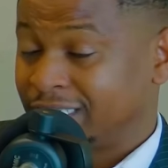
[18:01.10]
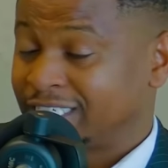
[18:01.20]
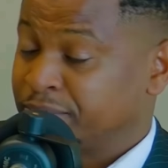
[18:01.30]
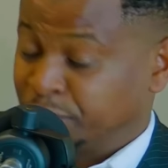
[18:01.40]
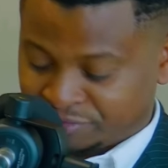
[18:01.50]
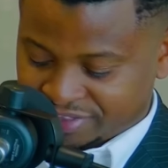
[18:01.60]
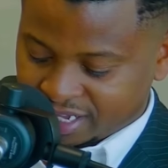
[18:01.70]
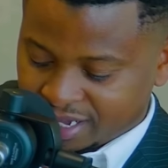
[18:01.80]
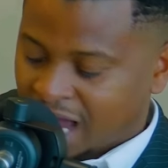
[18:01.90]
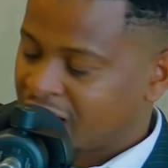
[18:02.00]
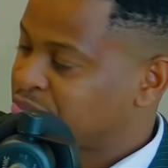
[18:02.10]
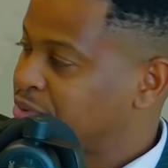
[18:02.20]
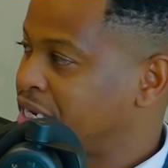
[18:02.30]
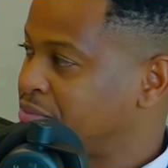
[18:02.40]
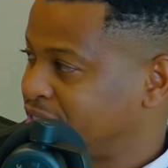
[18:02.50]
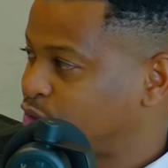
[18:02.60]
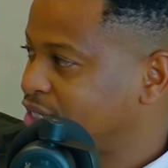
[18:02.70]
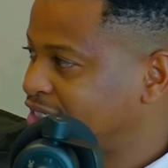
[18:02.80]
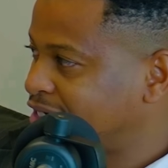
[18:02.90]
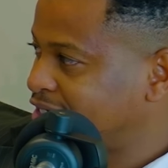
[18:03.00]
in terms of the RPM,
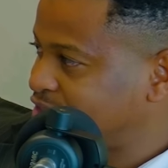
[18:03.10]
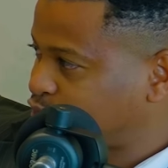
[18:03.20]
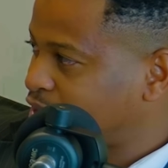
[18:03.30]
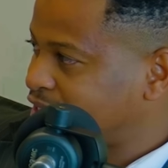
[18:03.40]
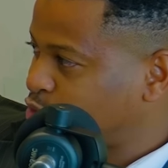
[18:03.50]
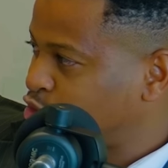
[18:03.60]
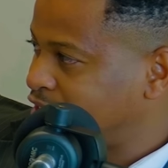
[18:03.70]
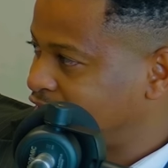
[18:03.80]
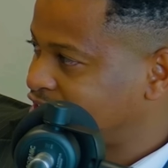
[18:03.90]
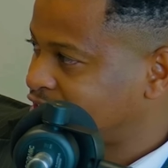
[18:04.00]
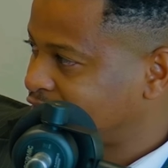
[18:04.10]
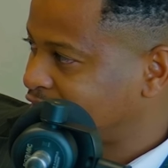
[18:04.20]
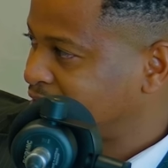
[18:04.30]
it's quite a good niche, yeah?